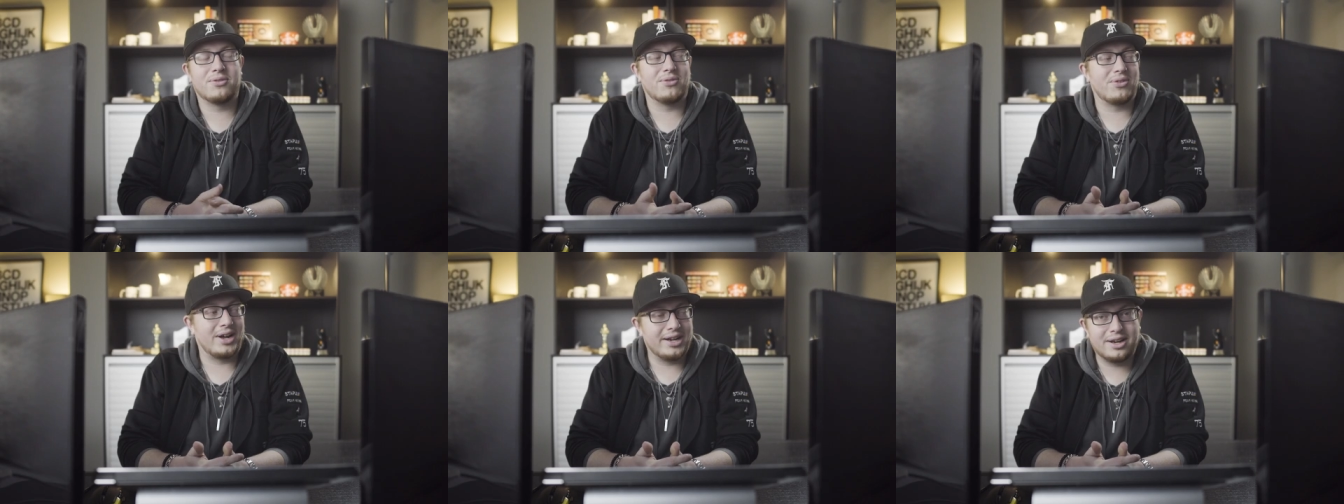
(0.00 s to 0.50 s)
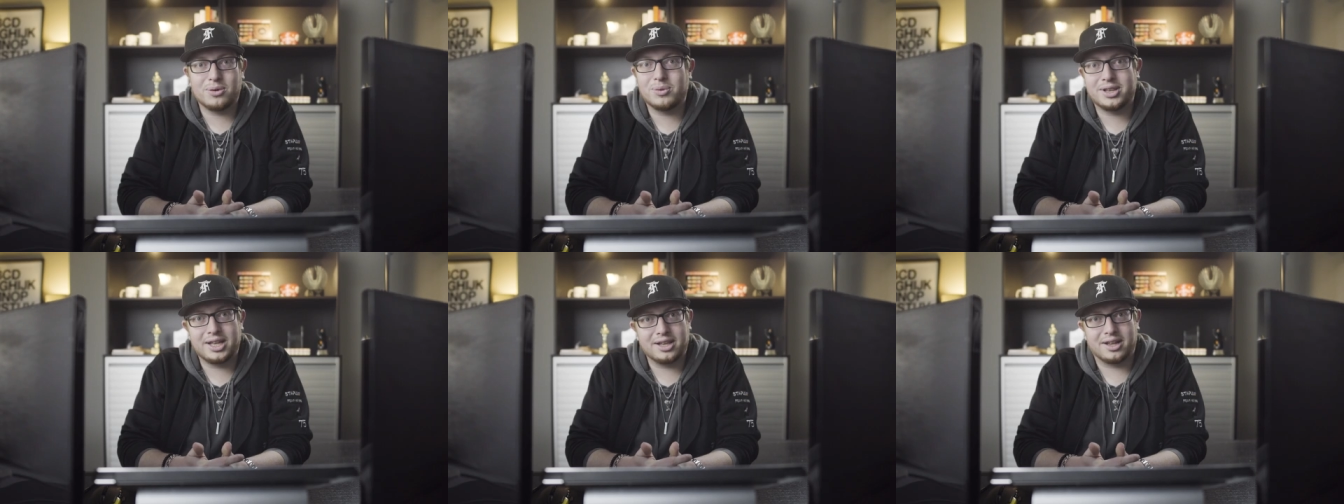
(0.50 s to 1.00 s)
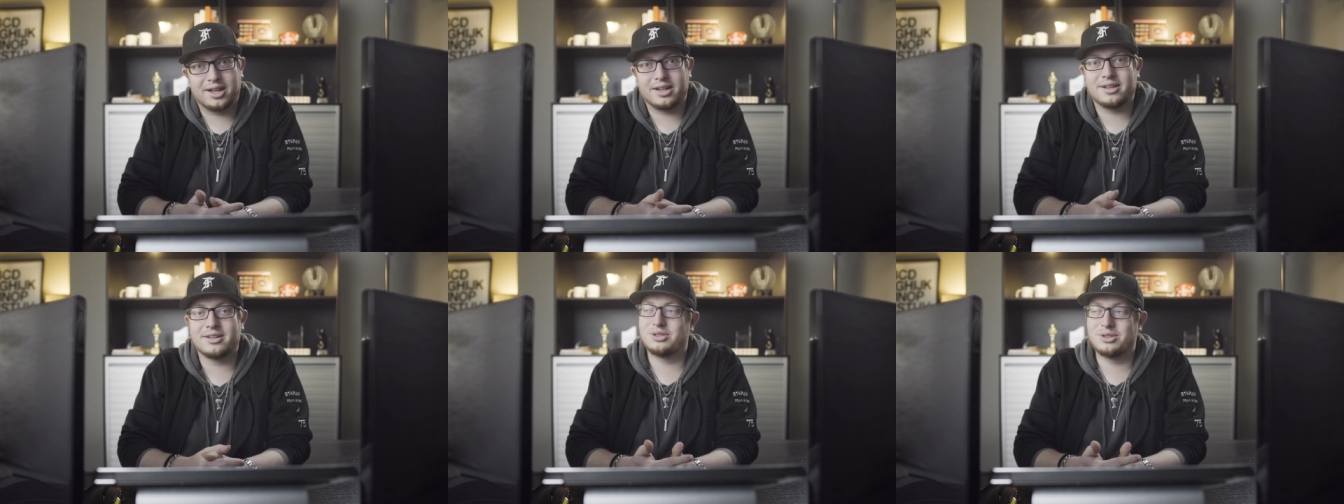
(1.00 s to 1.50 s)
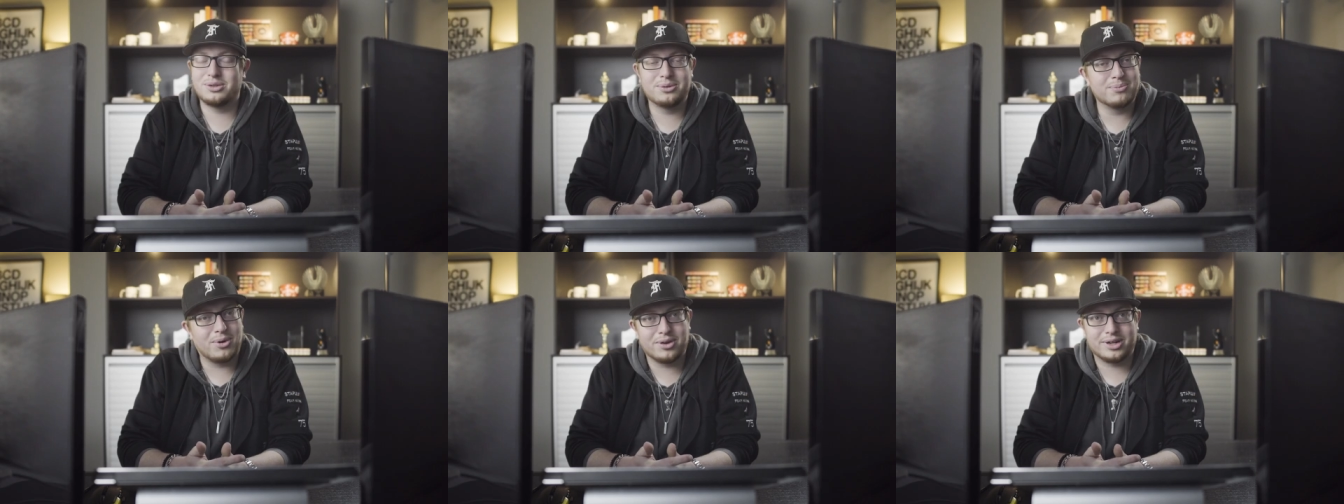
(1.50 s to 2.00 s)
Find out what they like. Do
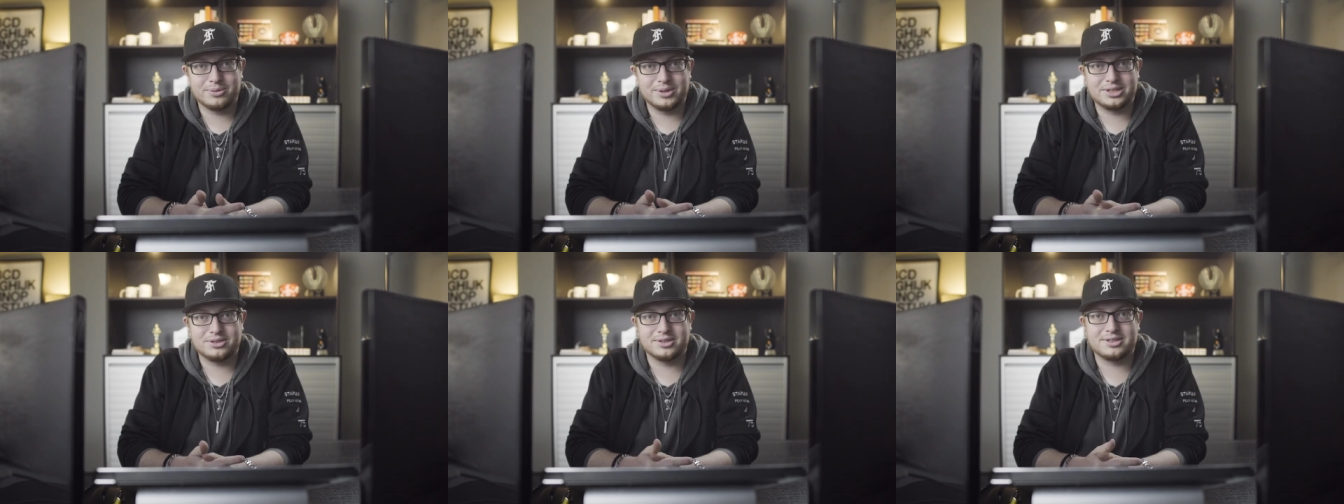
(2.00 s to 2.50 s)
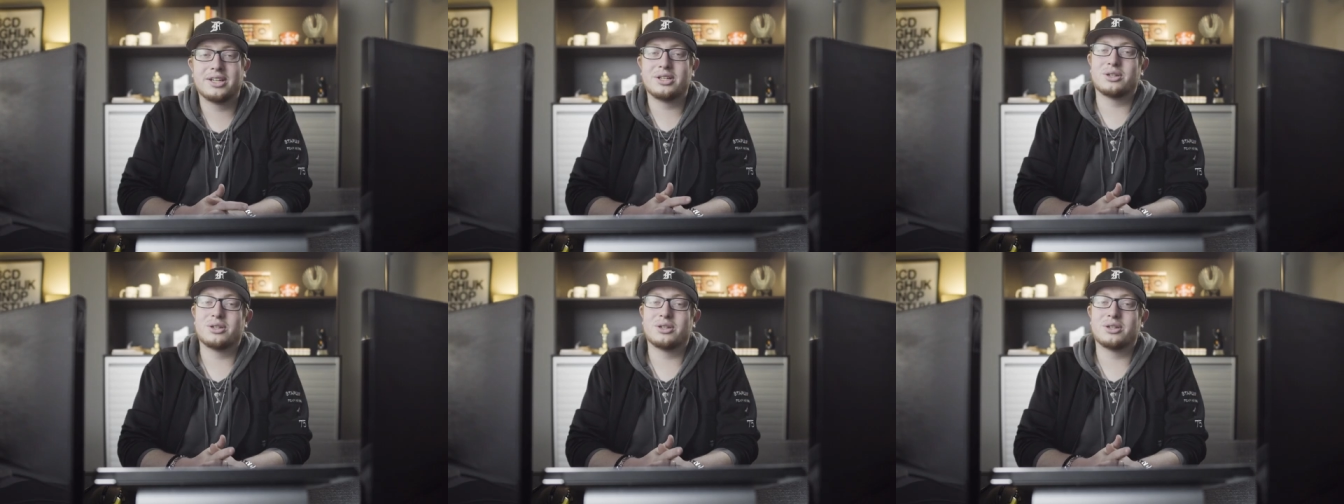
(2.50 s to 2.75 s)
market research.